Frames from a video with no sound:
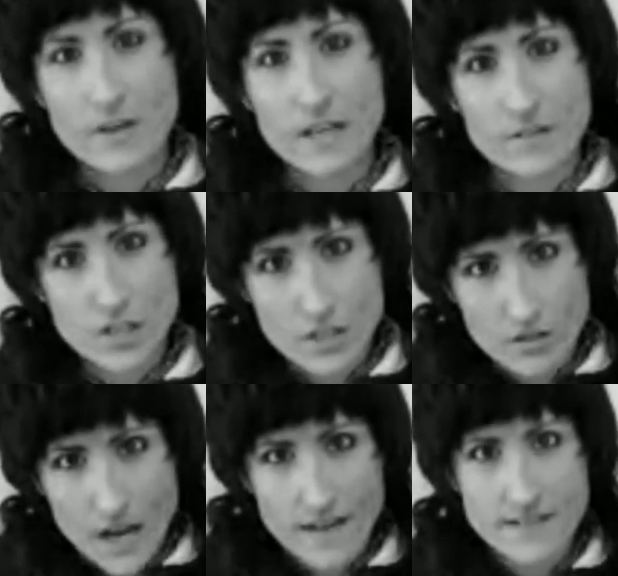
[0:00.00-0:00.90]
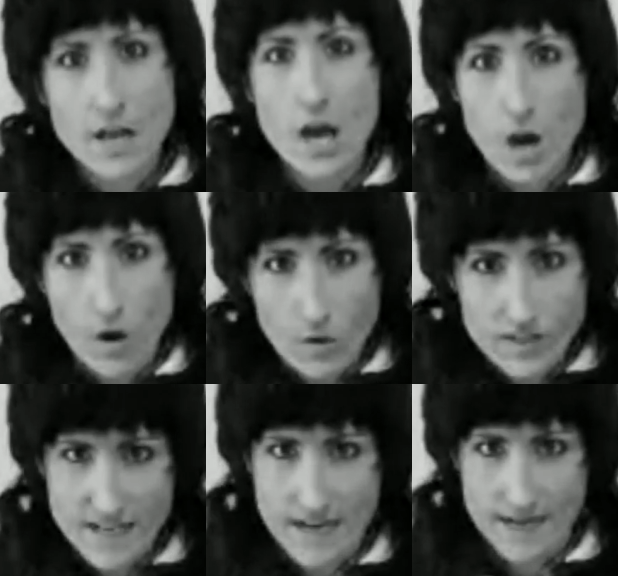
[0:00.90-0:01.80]
I'm going to give it to you guys
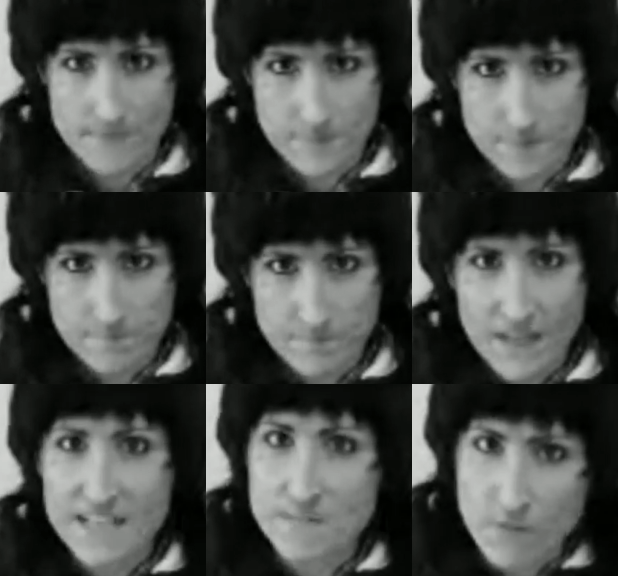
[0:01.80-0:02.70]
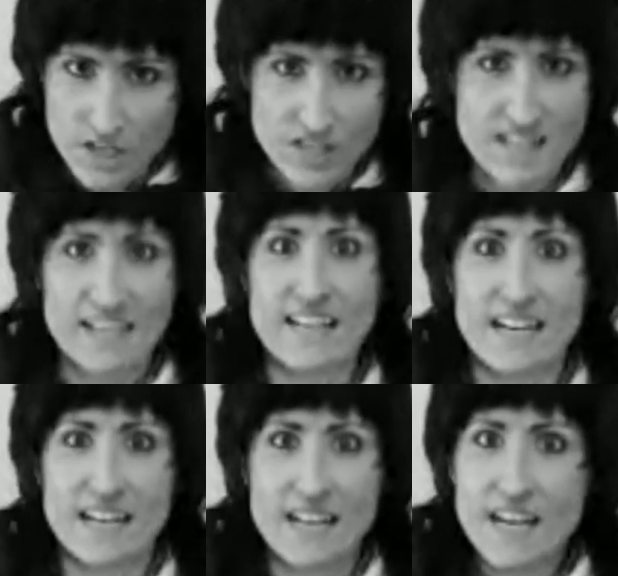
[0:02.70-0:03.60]
all the time, as much as I
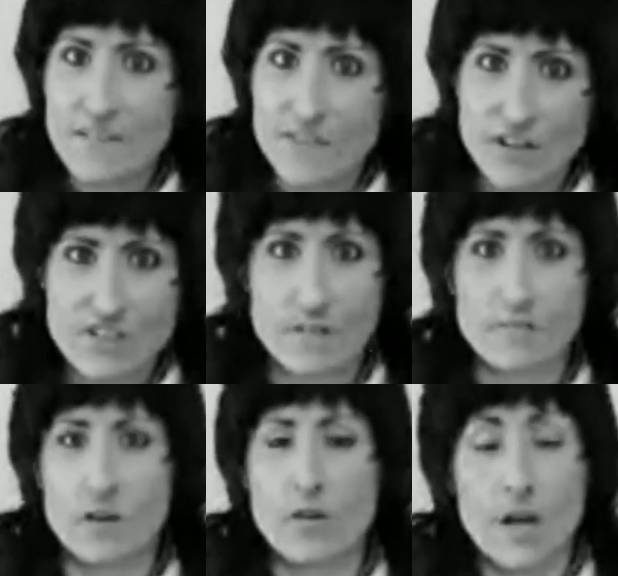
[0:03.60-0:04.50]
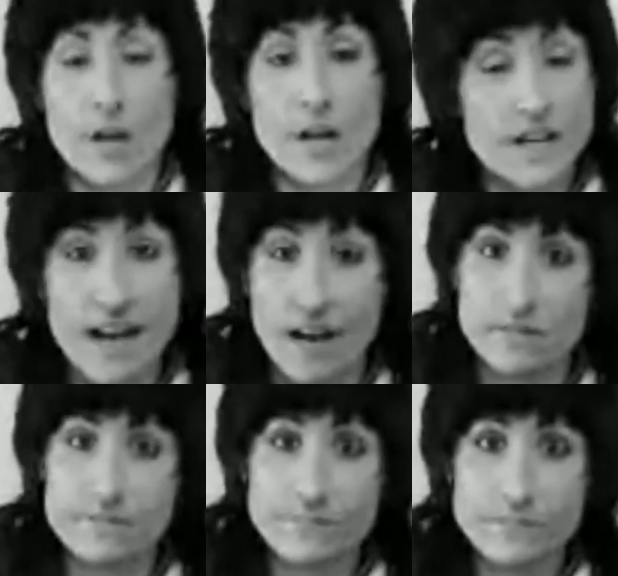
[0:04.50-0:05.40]
can. If there's something going on.
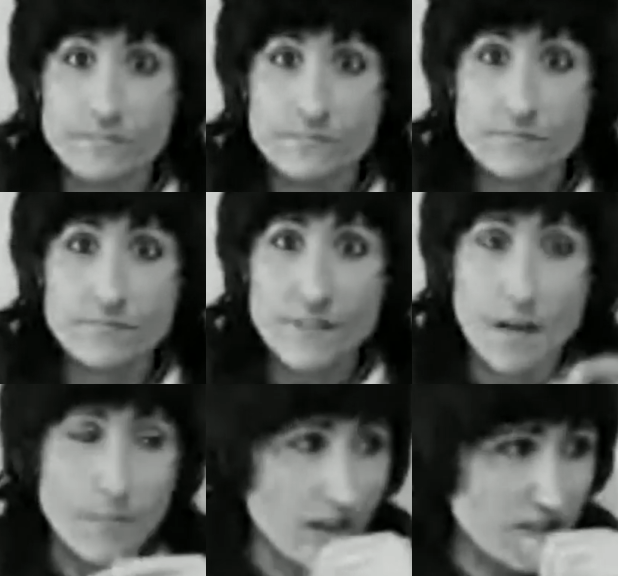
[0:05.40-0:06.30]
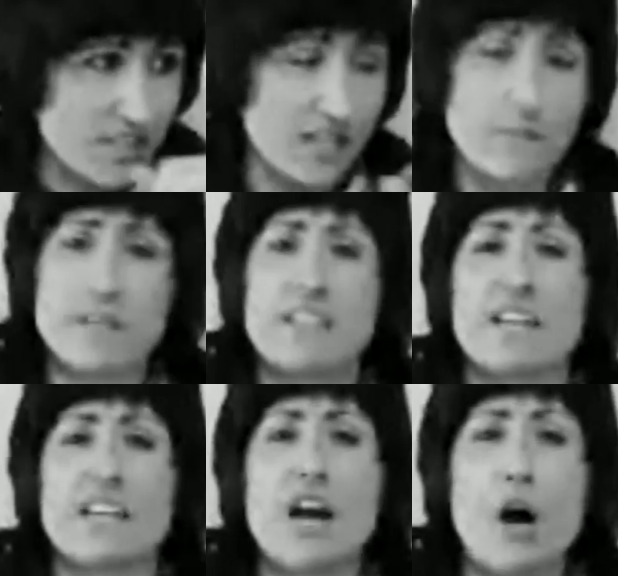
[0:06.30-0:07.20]
Now, I'm not just going to be
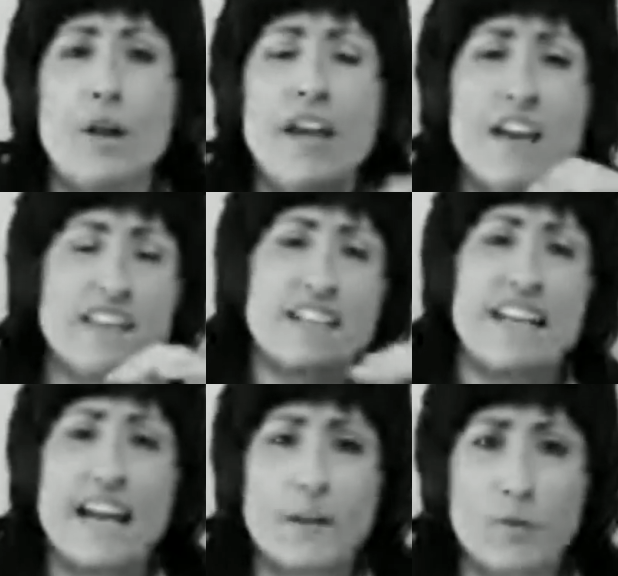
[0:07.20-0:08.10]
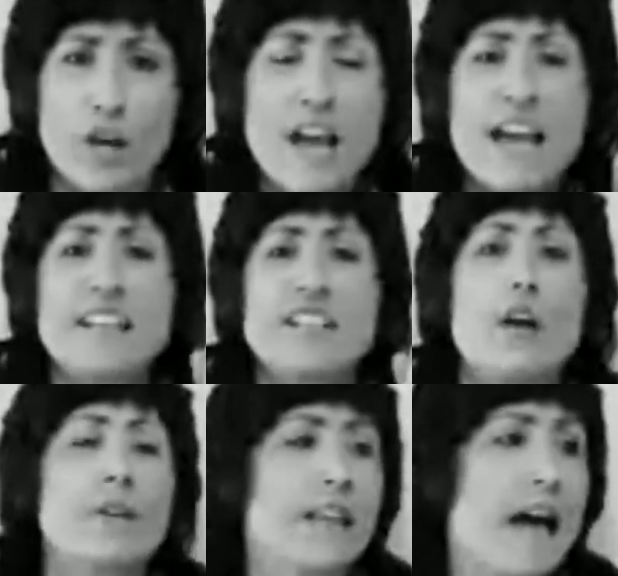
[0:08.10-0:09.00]
kicking on the camera and
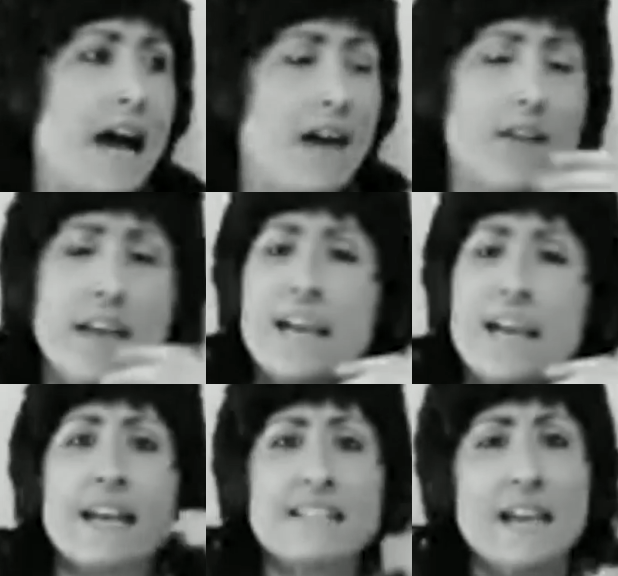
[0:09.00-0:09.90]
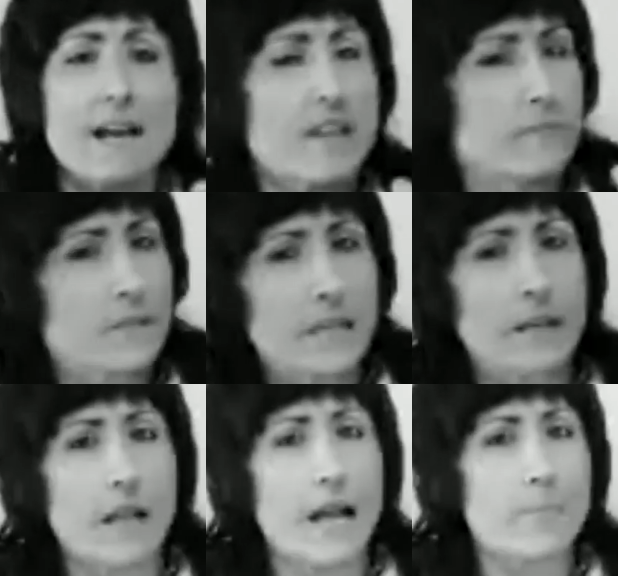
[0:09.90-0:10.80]
going live anytime something
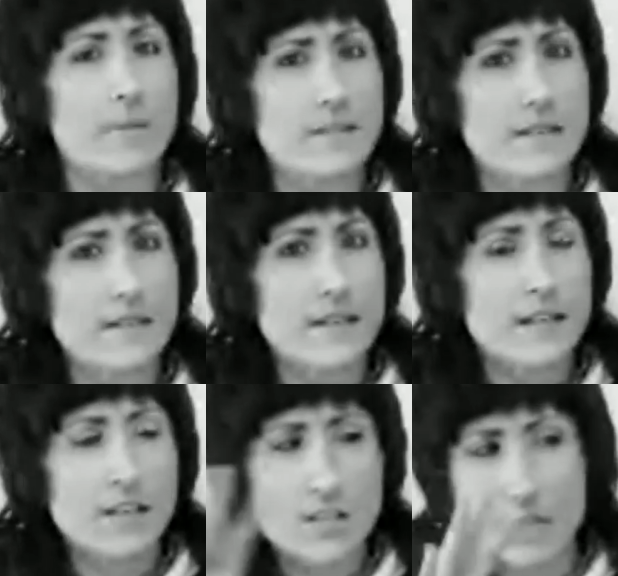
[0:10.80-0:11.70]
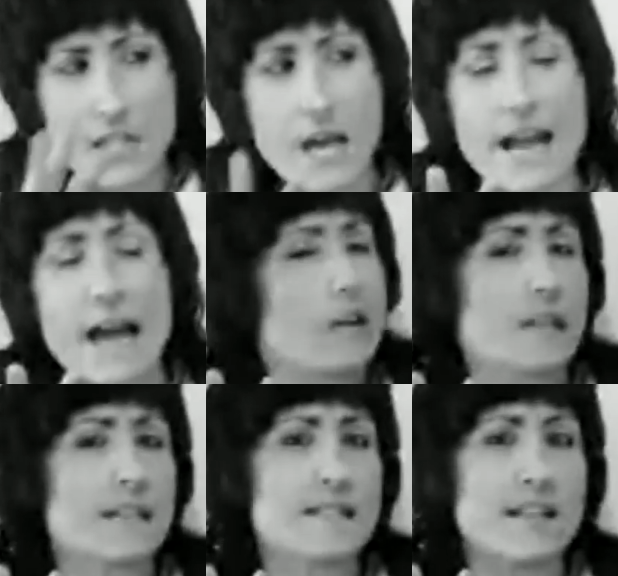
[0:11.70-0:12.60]
little happens. There's a lot of
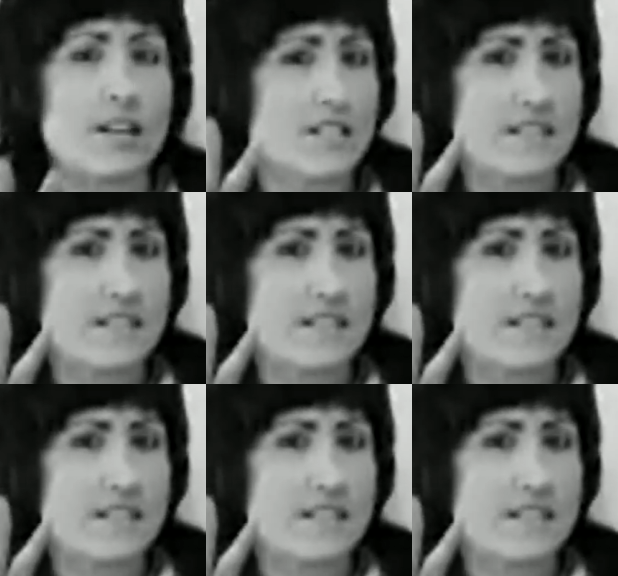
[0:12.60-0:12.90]
outlets there.